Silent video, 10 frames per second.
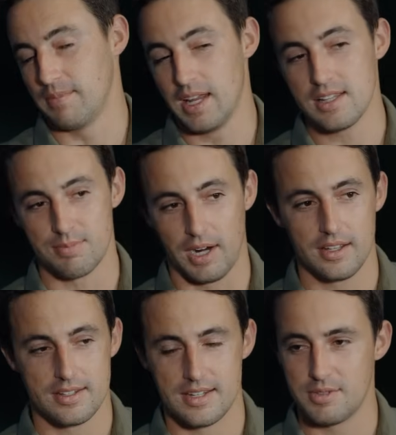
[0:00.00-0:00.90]
man, Smylie
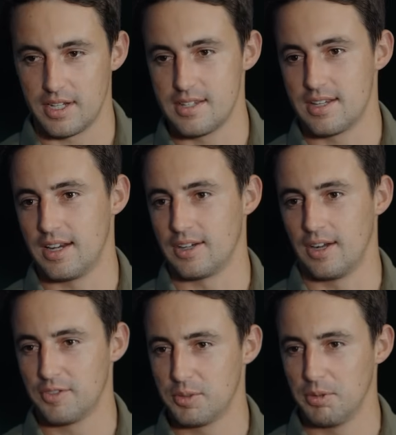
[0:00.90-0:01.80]
seems like he's getting
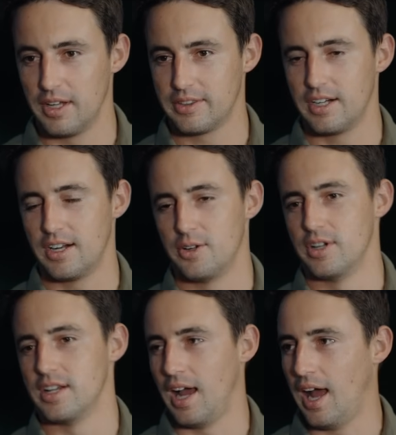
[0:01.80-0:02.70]
comfortable out there. You're
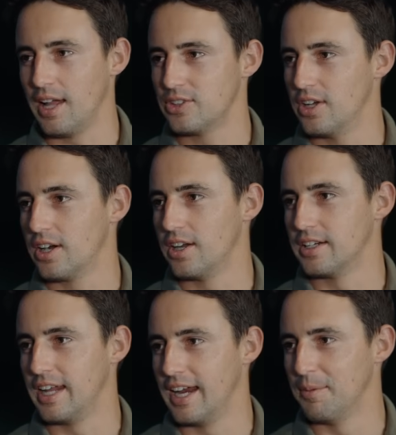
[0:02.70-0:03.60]
eating a hot dog on
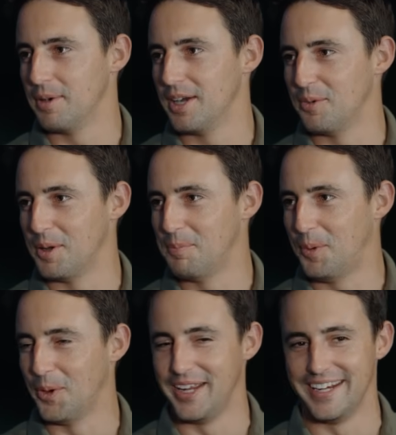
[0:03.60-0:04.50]
yeah, camera at yeah. one
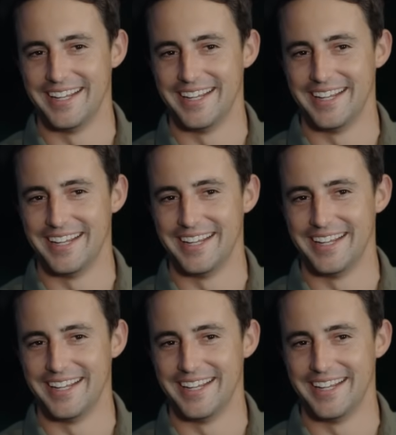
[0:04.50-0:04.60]
point. It